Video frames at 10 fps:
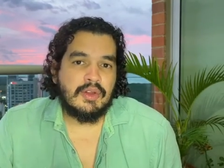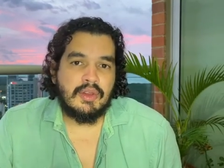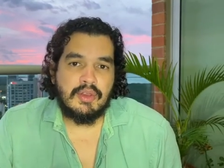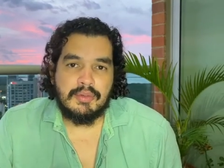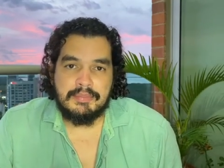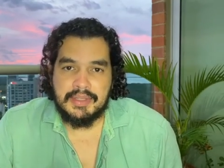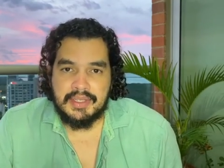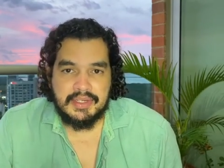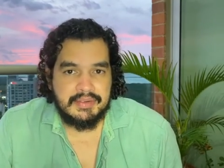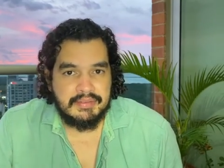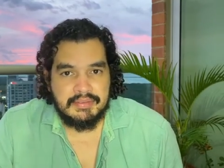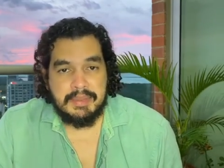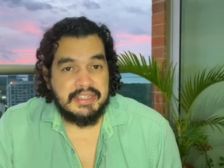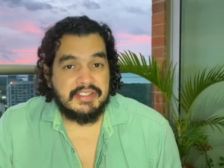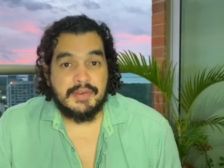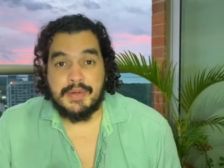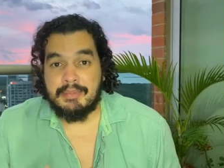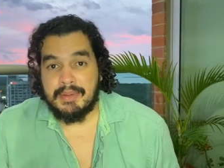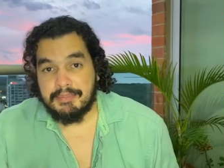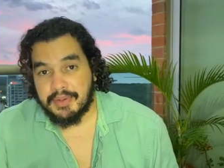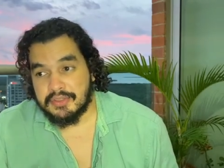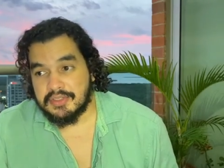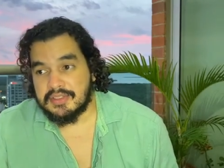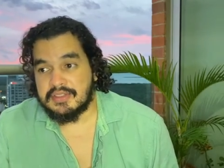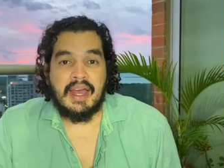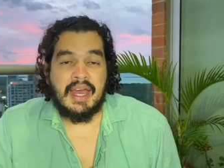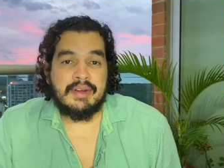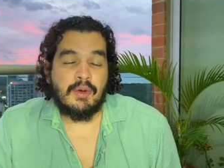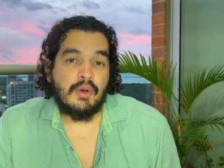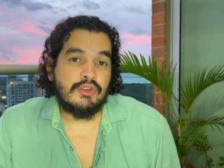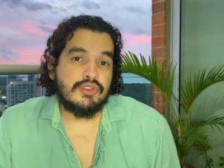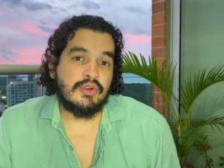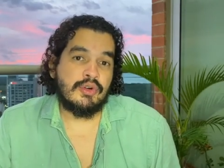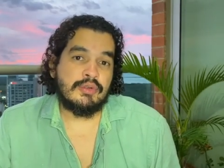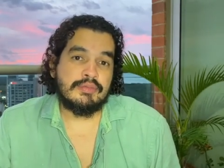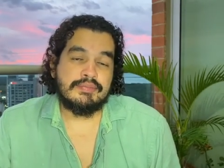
Colombian peace agreement process and also